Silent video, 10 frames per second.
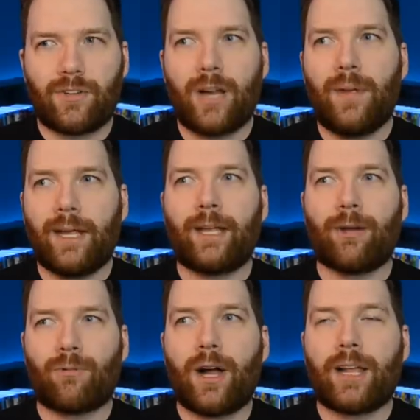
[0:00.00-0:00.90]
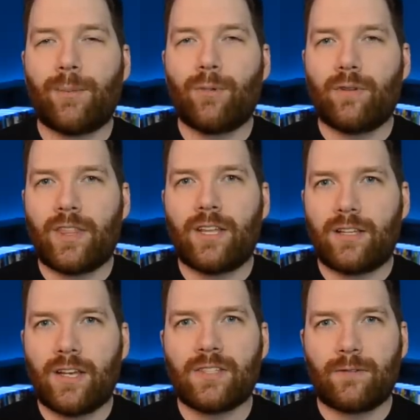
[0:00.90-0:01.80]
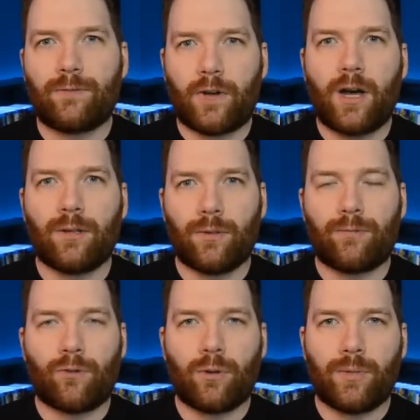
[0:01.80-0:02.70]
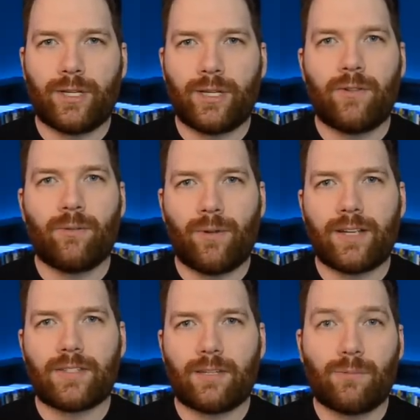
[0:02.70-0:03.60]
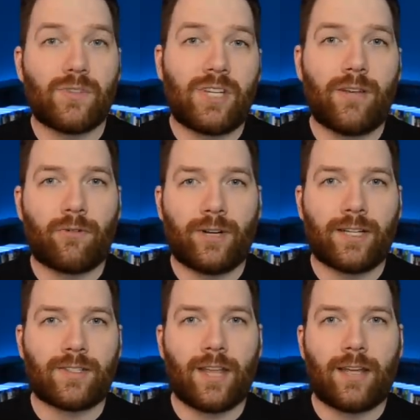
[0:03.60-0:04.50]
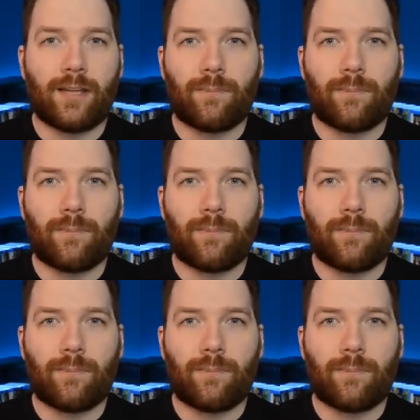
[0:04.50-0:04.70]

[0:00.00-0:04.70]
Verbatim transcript: Try making a Rocky movie that doesn't follow the formula of the rest, and we'll see if critics like